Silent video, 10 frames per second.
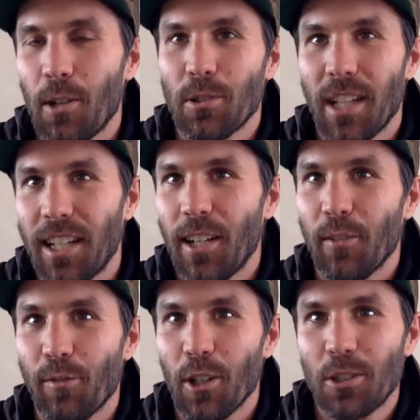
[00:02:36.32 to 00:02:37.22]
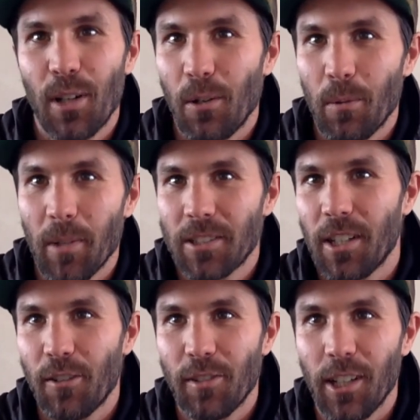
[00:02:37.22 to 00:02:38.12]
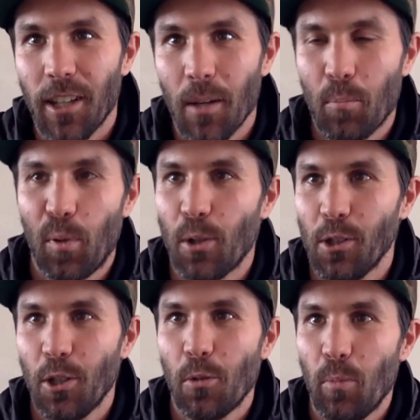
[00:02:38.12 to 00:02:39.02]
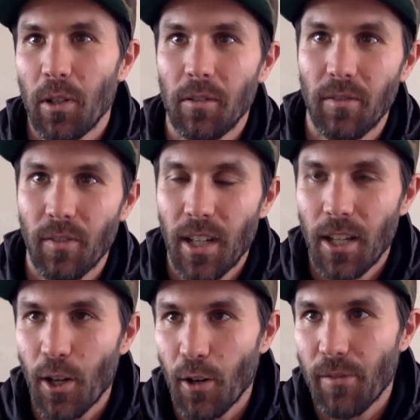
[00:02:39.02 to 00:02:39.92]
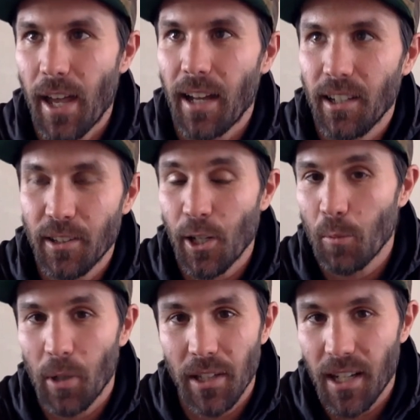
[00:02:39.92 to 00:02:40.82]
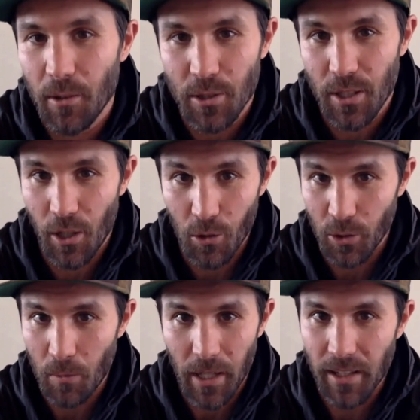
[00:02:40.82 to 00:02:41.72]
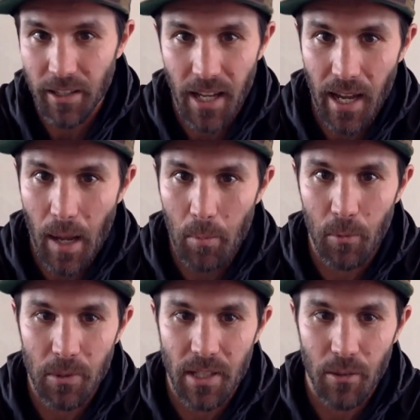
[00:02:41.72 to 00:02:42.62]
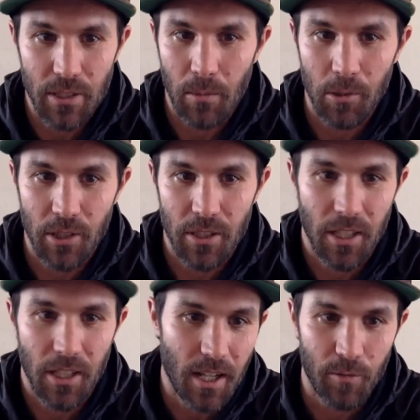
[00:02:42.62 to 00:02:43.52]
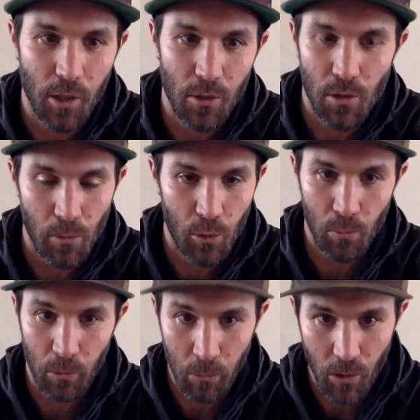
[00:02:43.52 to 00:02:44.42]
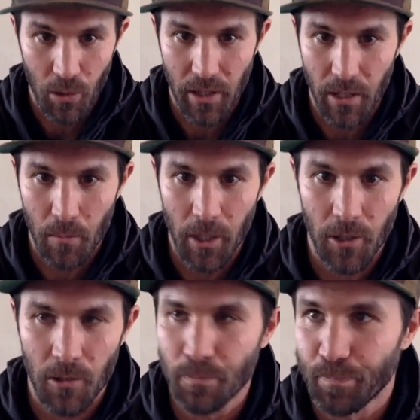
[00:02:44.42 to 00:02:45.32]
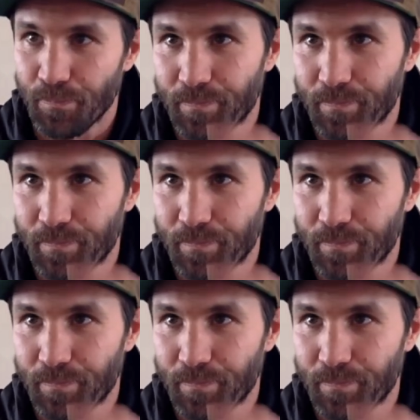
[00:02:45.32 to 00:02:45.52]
was like getting frustrated with myself, and he like put a little bit of that in there. But yeah, it was the only way that happened was I was able just to kind of go in a room and record that on my own.